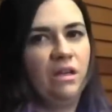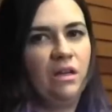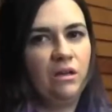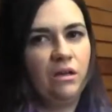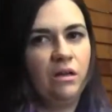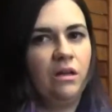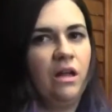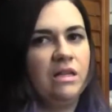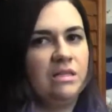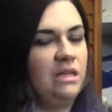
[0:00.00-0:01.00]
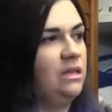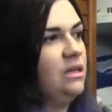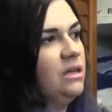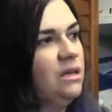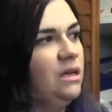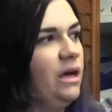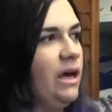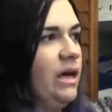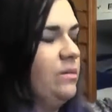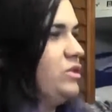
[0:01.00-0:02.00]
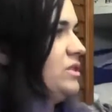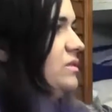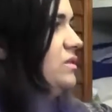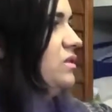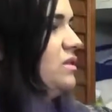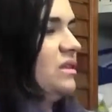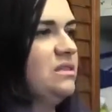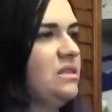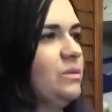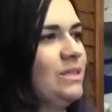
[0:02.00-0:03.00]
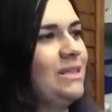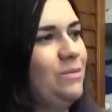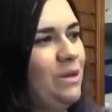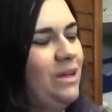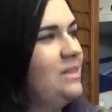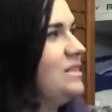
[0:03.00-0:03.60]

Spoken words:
another closet just because this wasn't